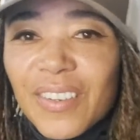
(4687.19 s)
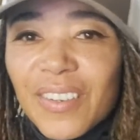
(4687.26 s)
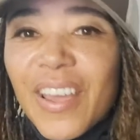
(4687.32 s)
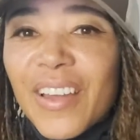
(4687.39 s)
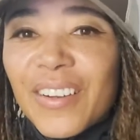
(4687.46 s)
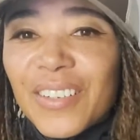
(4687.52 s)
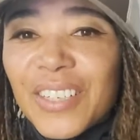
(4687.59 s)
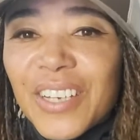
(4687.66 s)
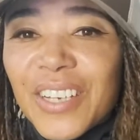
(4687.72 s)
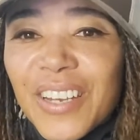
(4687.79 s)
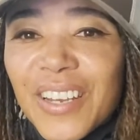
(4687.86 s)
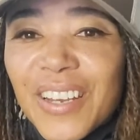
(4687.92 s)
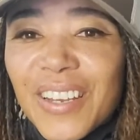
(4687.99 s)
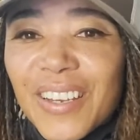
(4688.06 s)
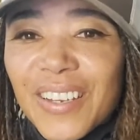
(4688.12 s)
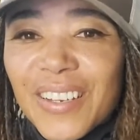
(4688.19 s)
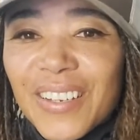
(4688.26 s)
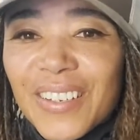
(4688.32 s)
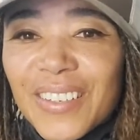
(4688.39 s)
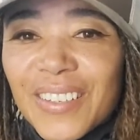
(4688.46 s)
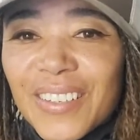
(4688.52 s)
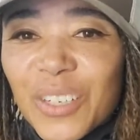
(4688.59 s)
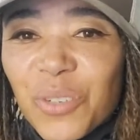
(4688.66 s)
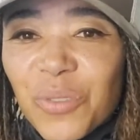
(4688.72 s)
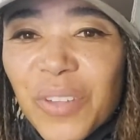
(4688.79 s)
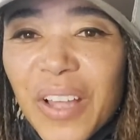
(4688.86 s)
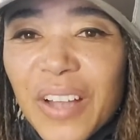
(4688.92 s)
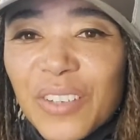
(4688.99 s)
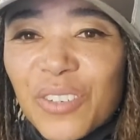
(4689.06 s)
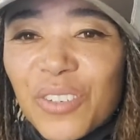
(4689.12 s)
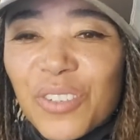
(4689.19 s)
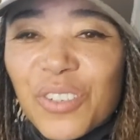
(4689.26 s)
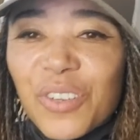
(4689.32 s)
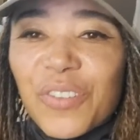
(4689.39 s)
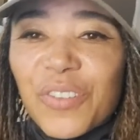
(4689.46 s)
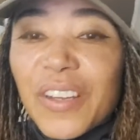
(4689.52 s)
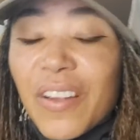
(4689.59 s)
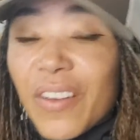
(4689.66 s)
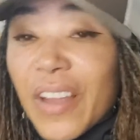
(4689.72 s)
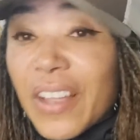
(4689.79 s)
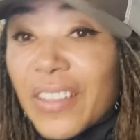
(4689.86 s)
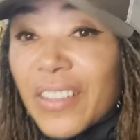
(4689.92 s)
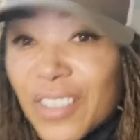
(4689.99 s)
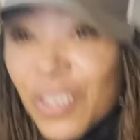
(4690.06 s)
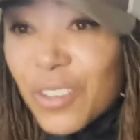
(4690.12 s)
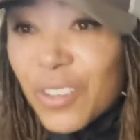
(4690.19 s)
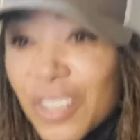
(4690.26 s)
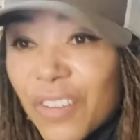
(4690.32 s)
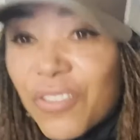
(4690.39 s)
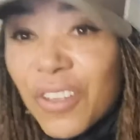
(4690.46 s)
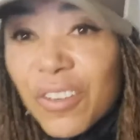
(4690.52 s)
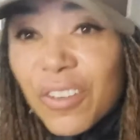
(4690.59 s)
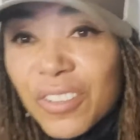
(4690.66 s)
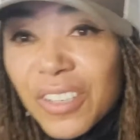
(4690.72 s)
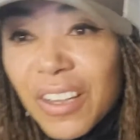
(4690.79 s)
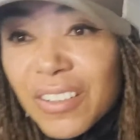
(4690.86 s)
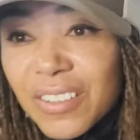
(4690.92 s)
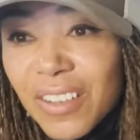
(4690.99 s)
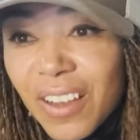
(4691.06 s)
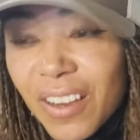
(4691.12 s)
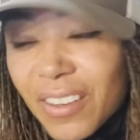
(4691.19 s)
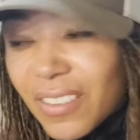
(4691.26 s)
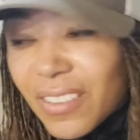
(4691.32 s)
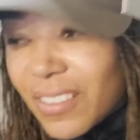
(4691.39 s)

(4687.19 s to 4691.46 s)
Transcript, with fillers: Energy. Just relax. You deserve it. Okay, let's go see if Thunder's outside.